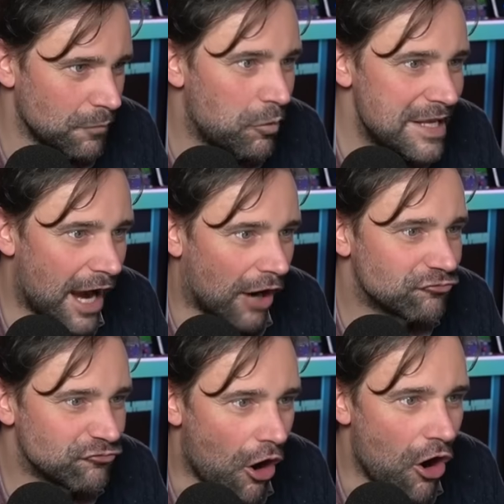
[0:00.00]
We are
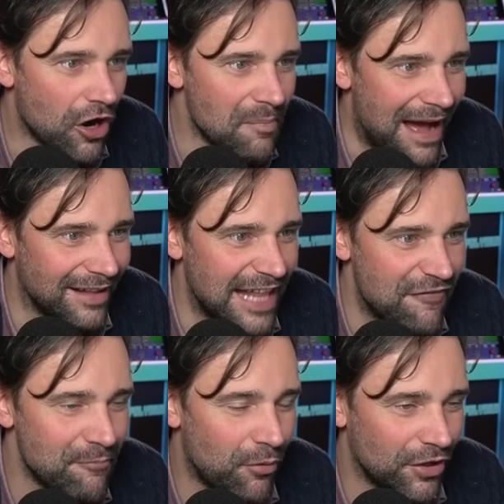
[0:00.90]
wrong about
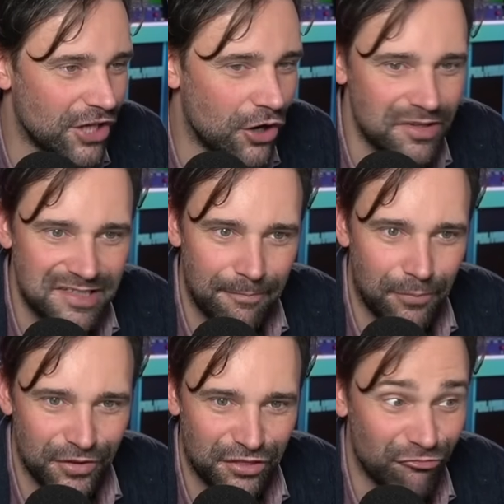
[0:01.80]
11.0 and
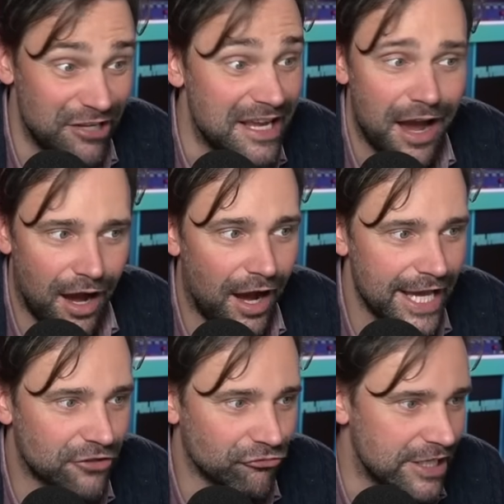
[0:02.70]
10.3. I
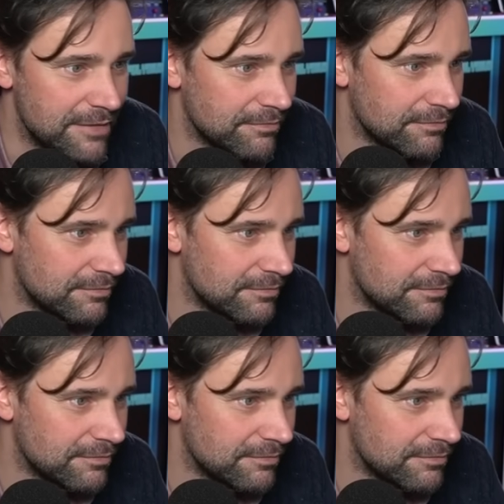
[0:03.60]
agree.